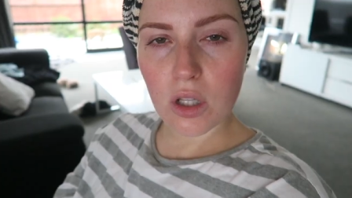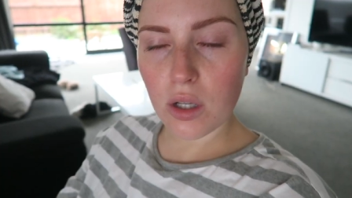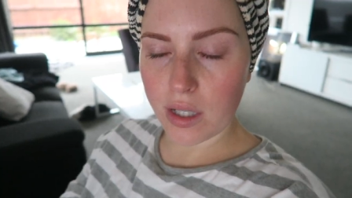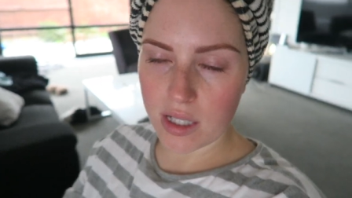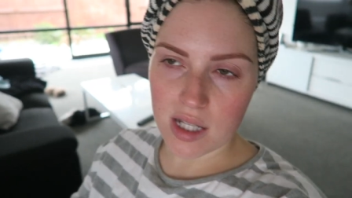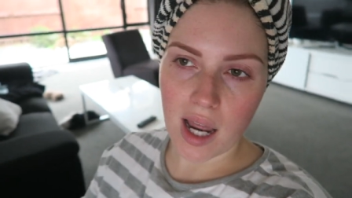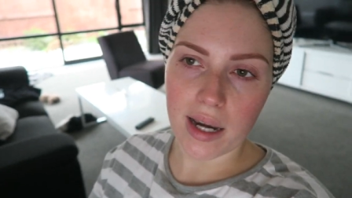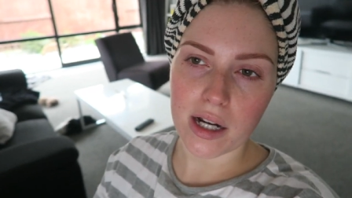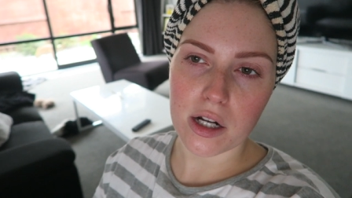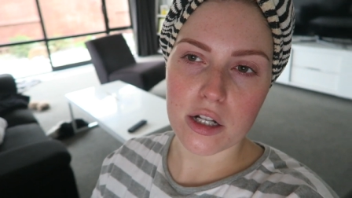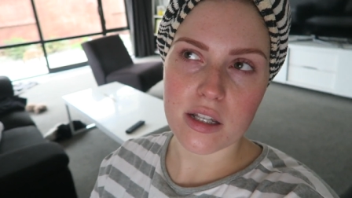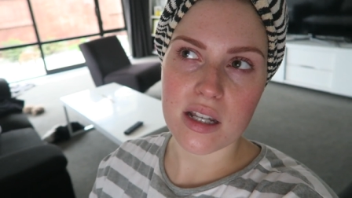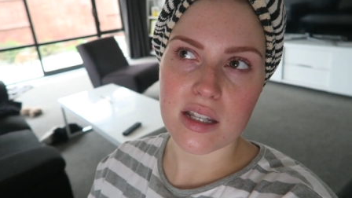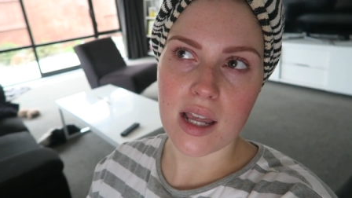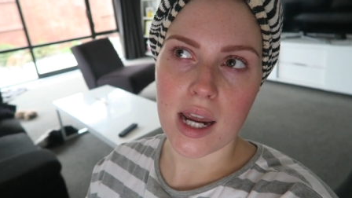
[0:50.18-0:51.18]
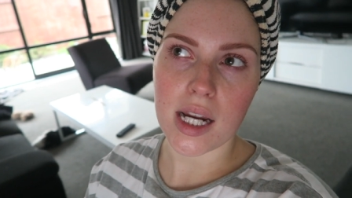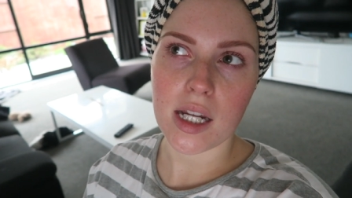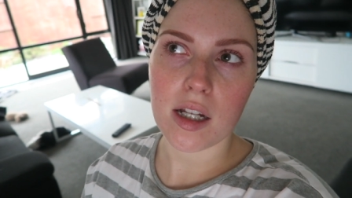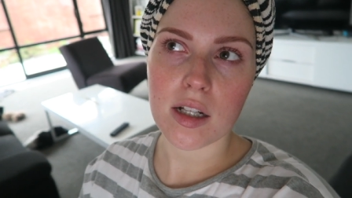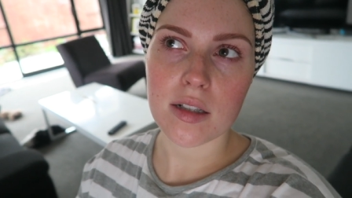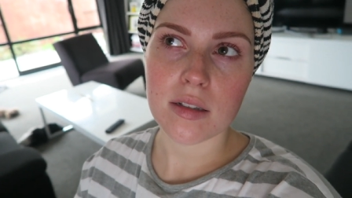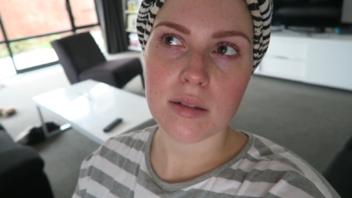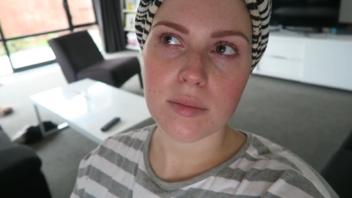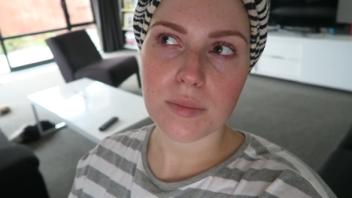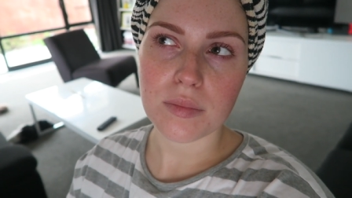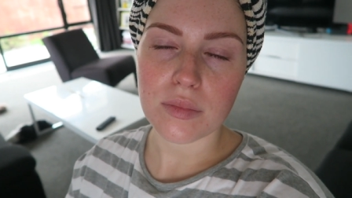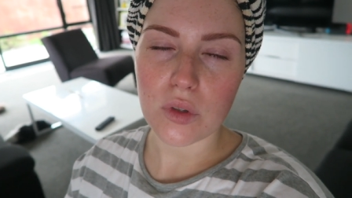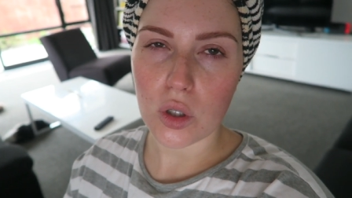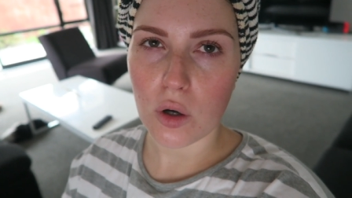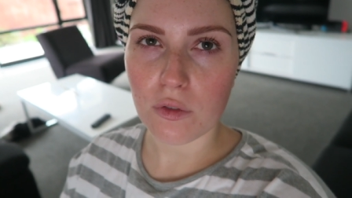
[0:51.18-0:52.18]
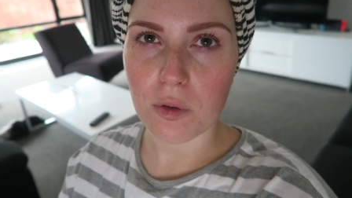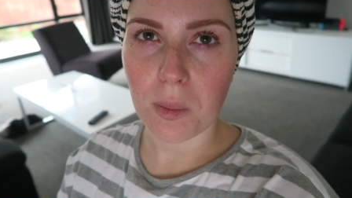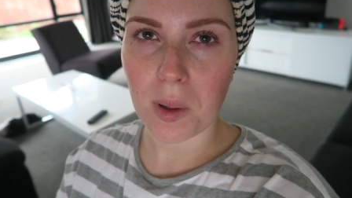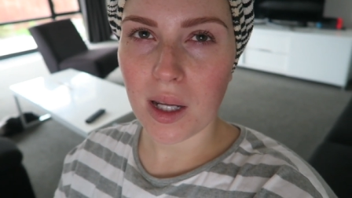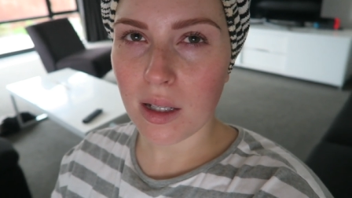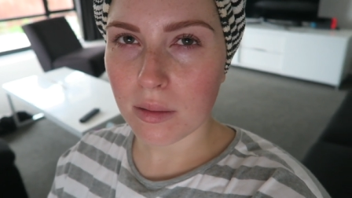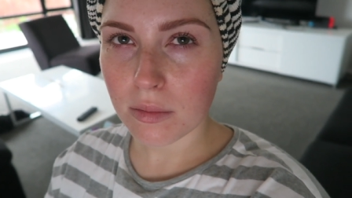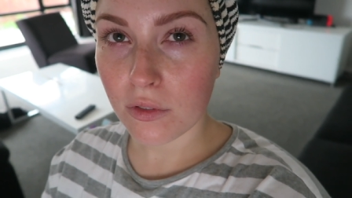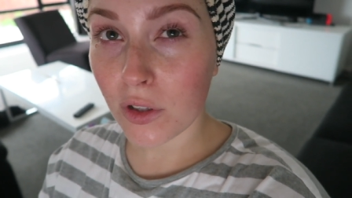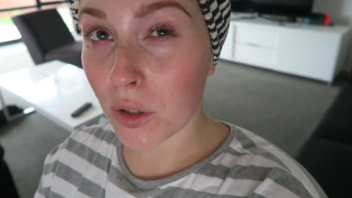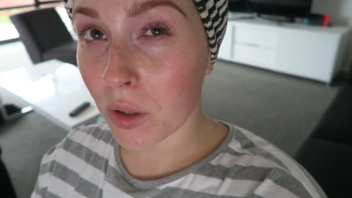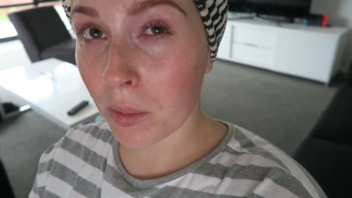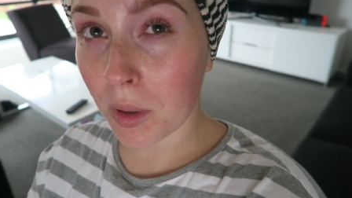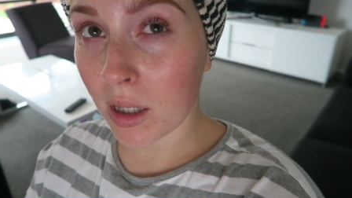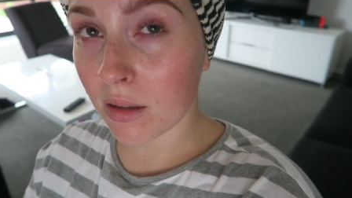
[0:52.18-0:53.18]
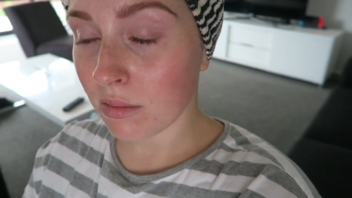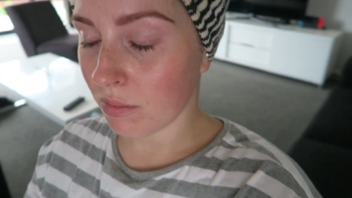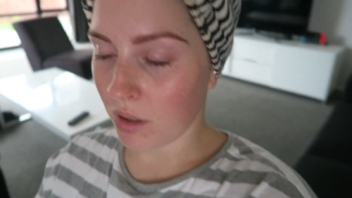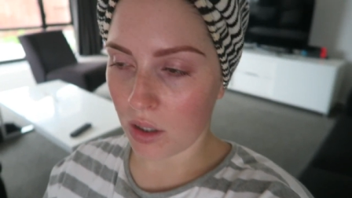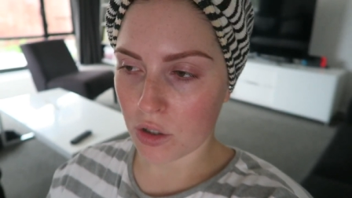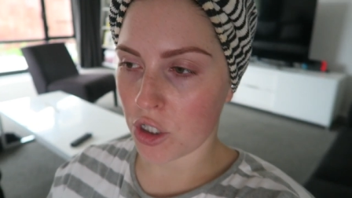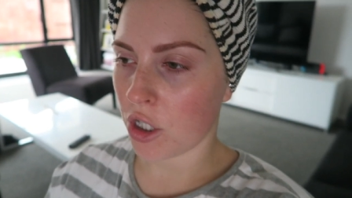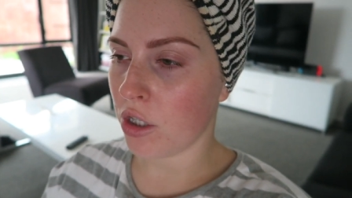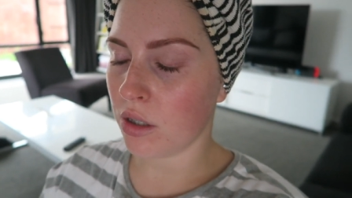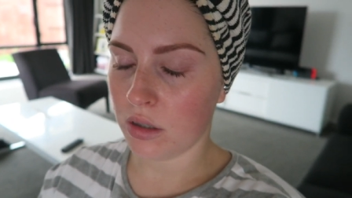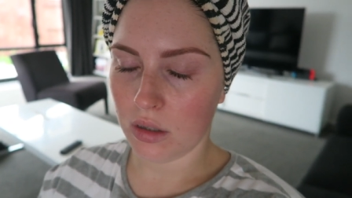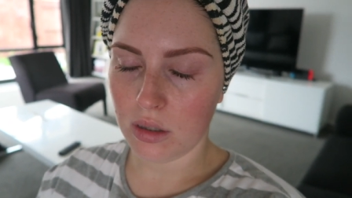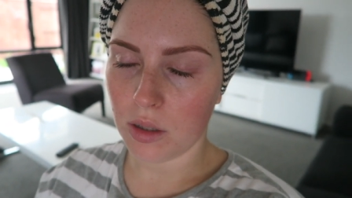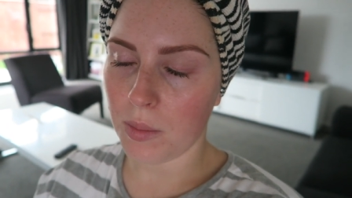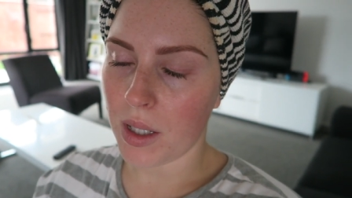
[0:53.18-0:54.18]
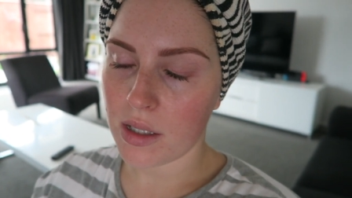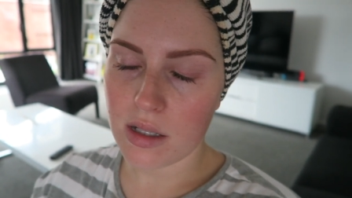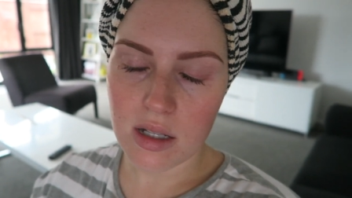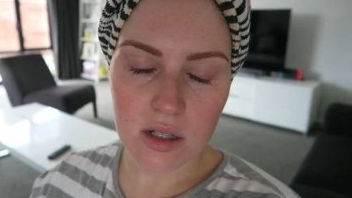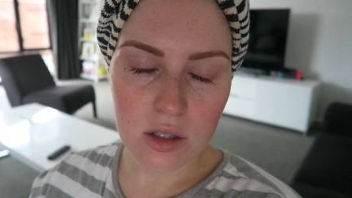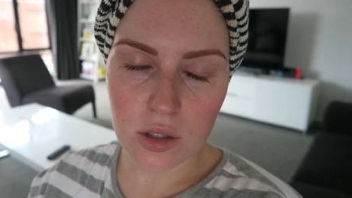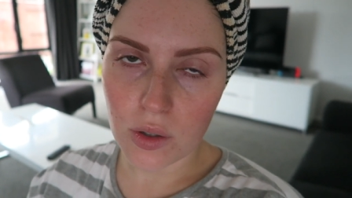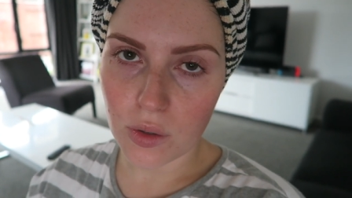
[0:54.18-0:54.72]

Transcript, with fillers: not exciting because it's like not for me, if you know what I mean. But I'll show you. It'll make sense